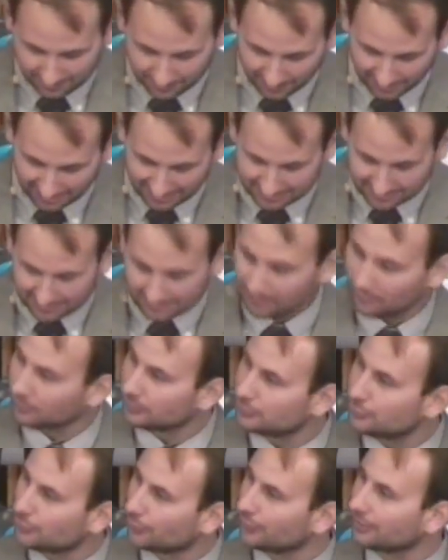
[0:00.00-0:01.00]
But I
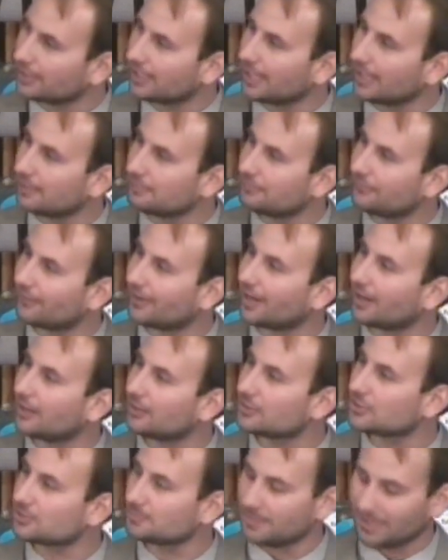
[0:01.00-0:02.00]
still enjoy the
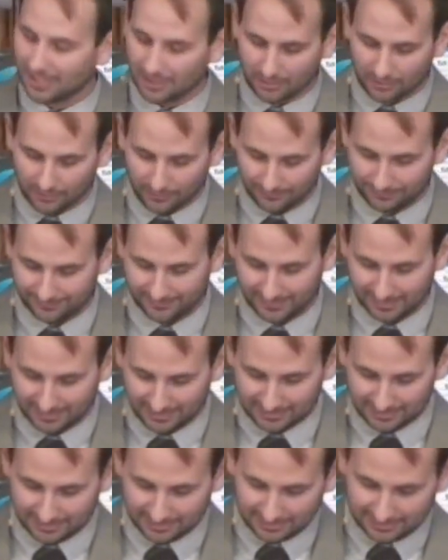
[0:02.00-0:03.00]
campfire smell.
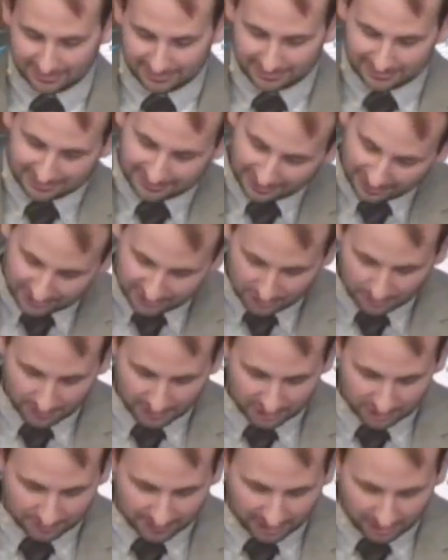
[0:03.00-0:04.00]
Not so
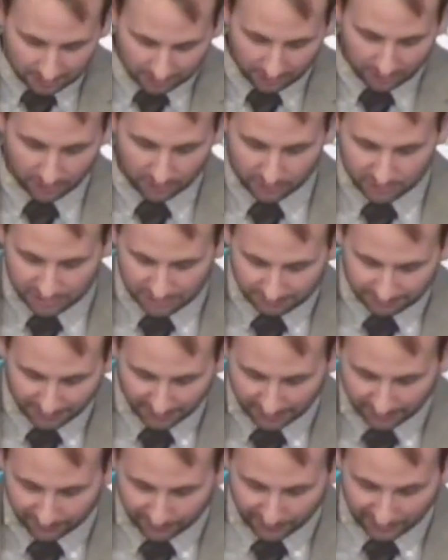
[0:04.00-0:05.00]
much in my clothes,
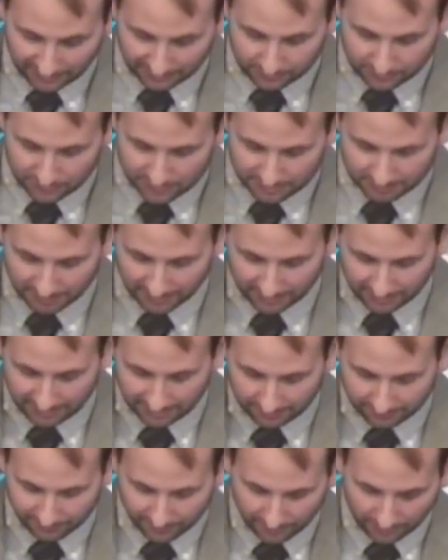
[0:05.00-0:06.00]
but when I do smell a
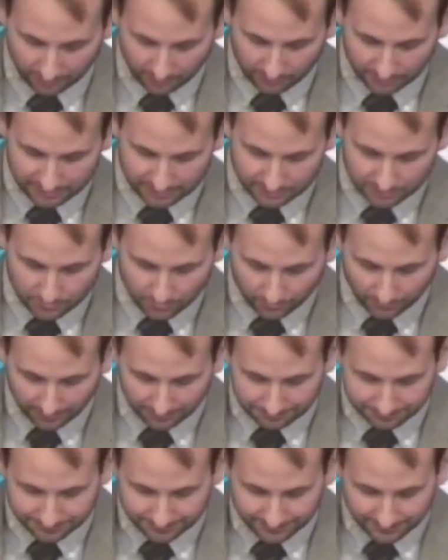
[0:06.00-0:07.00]
campfire, I always
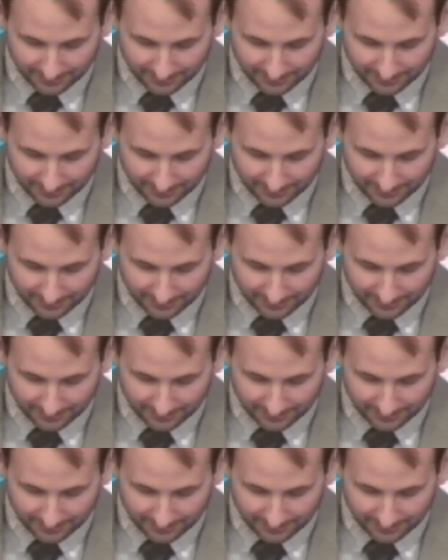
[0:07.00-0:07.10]
enjoy it.